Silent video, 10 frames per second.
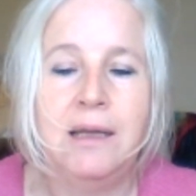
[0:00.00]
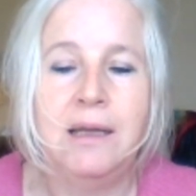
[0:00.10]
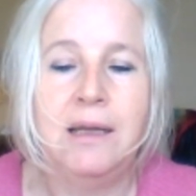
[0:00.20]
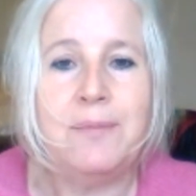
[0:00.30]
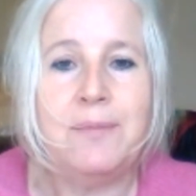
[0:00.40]

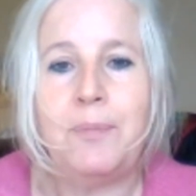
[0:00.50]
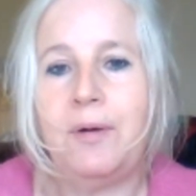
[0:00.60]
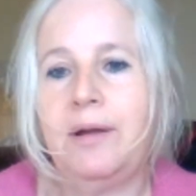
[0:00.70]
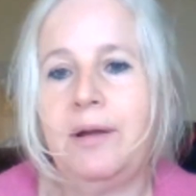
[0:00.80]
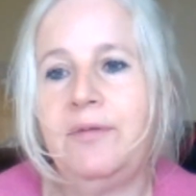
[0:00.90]
Pee in my
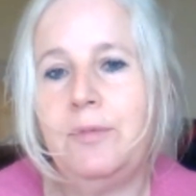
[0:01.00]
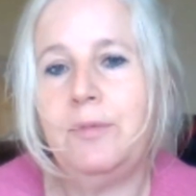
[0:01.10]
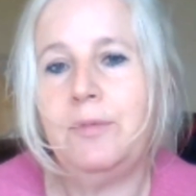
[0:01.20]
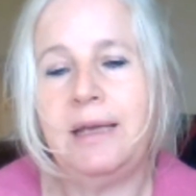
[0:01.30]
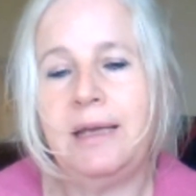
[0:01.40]
pot every
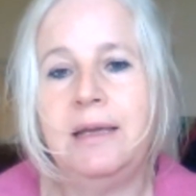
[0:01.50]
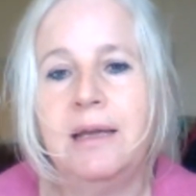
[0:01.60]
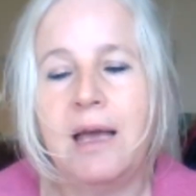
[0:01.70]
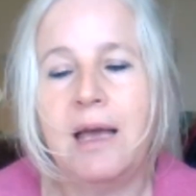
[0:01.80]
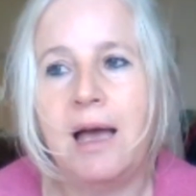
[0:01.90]
morning.
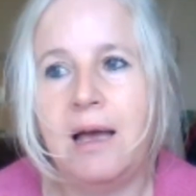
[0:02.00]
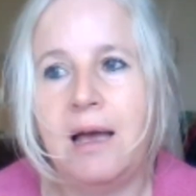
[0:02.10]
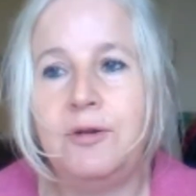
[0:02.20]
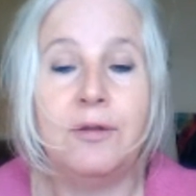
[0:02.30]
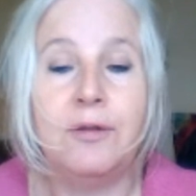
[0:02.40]

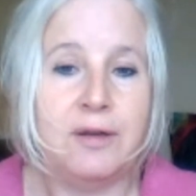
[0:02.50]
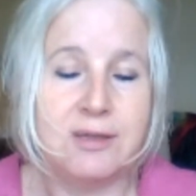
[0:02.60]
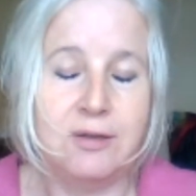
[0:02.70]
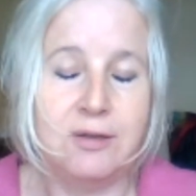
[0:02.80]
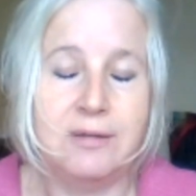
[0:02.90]
Not the
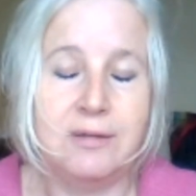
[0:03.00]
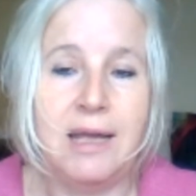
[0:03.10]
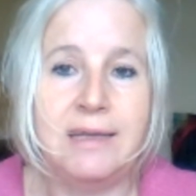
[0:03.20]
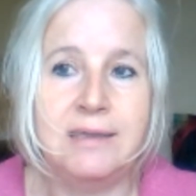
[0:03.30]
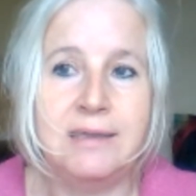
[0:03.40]
first lot,
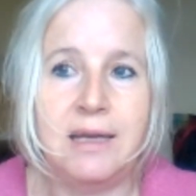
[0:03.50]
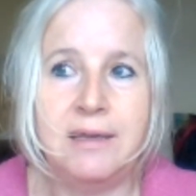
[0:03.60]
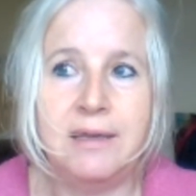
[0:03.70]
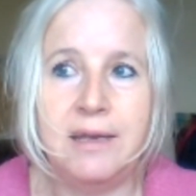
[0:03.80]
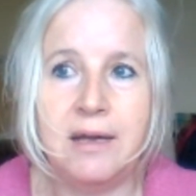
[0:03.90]
and
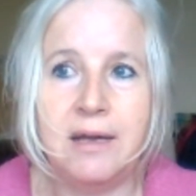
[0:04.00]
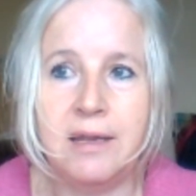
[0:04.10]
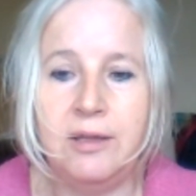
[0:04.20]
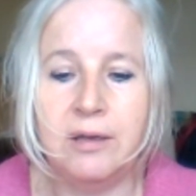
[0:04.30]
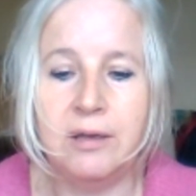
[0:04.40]
then
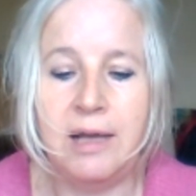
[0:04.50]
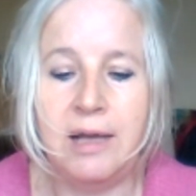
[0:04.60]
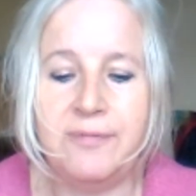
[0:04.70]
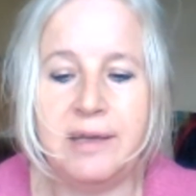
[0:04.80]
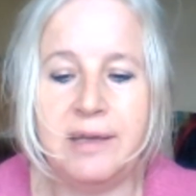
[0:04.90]
I
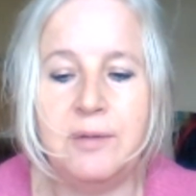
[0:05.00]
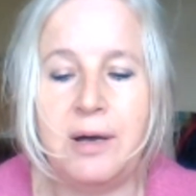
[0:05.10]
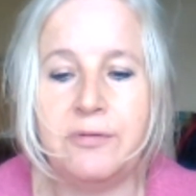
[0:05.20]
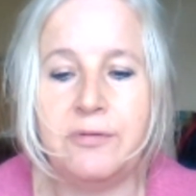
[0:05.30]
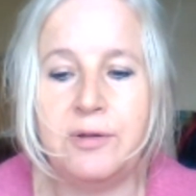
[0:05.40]
have that in the
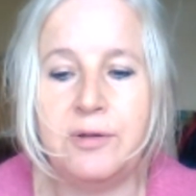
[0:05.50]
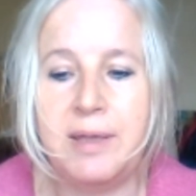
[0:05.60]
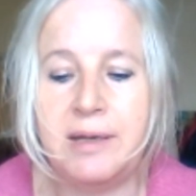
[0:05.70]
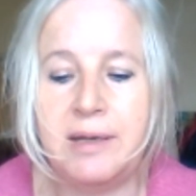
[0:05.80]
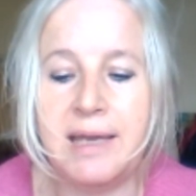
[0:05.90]
bathroom, and
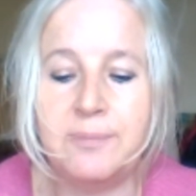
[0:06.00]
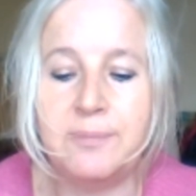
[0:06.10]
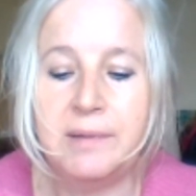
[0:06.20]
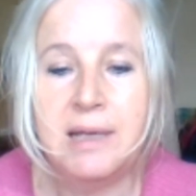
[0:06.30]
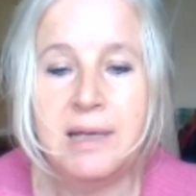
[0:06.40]
then I get
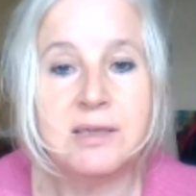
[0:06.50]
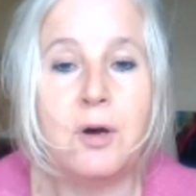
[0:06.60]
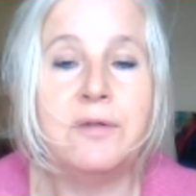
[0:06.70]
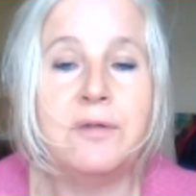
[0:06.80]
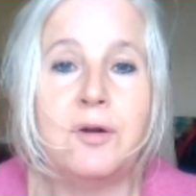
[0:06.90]
some
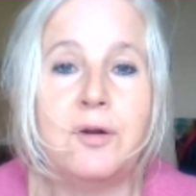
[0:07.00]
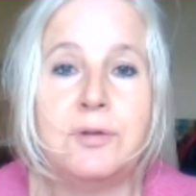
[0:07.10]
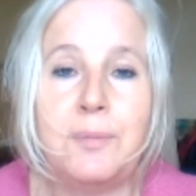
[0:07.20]
olive oil on a